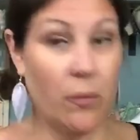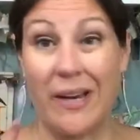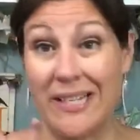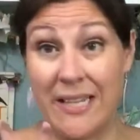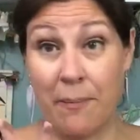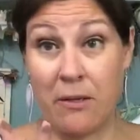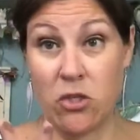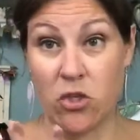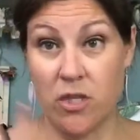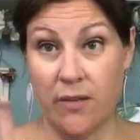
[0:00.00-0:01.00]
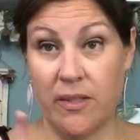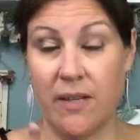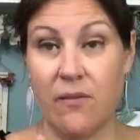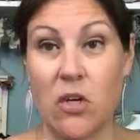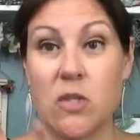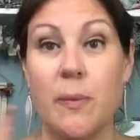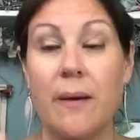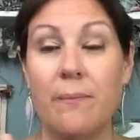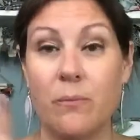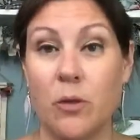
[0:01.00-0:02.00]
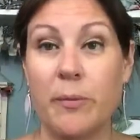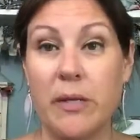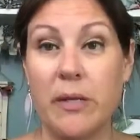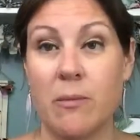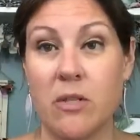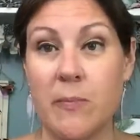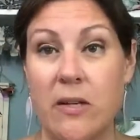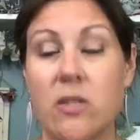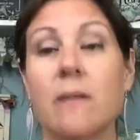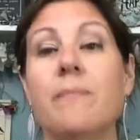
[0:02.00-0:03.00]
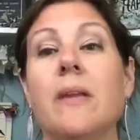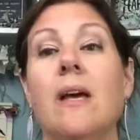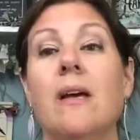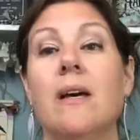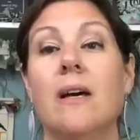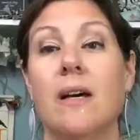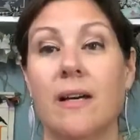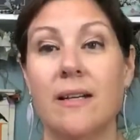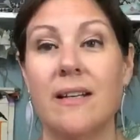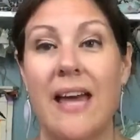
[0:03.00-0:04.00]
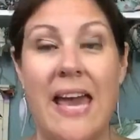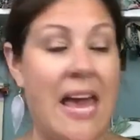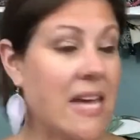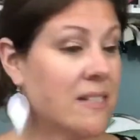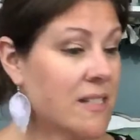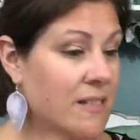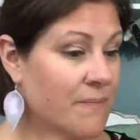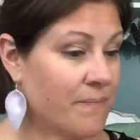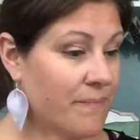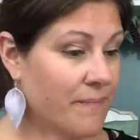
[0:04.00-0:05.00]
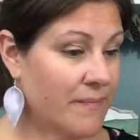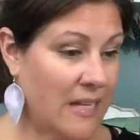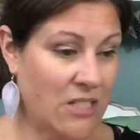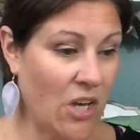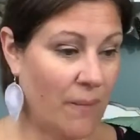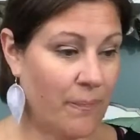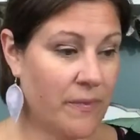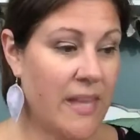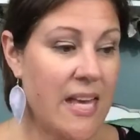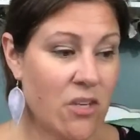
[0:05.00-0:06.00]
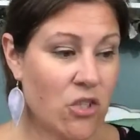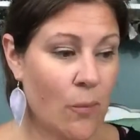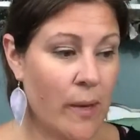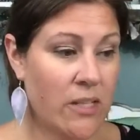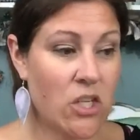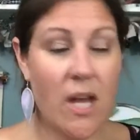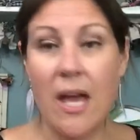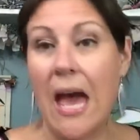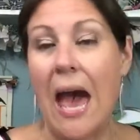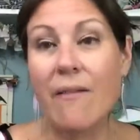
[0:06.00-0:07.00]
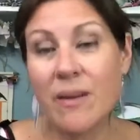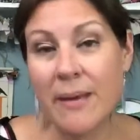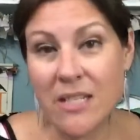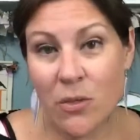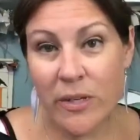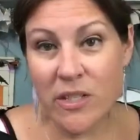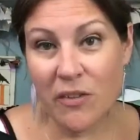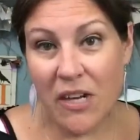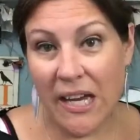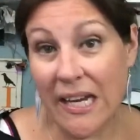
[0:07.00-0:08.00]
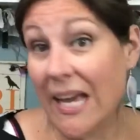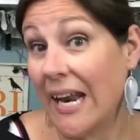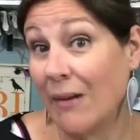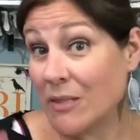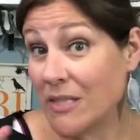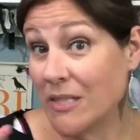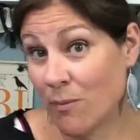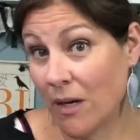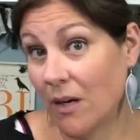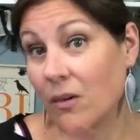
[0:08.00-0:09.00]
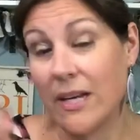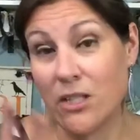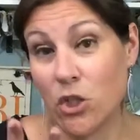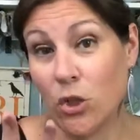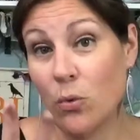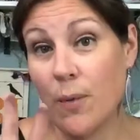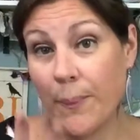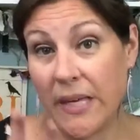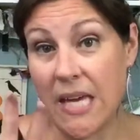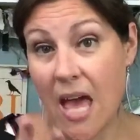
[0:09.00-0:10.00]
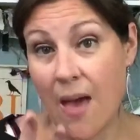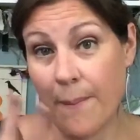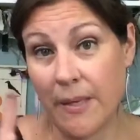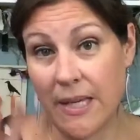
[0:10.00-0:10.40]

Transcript: We're going to take pictures and everything first, but we'll put him somewhere special. And that's all. Thank you so much. Have an amazing rest of your night, and I will see you tomorrow at 2 p.m.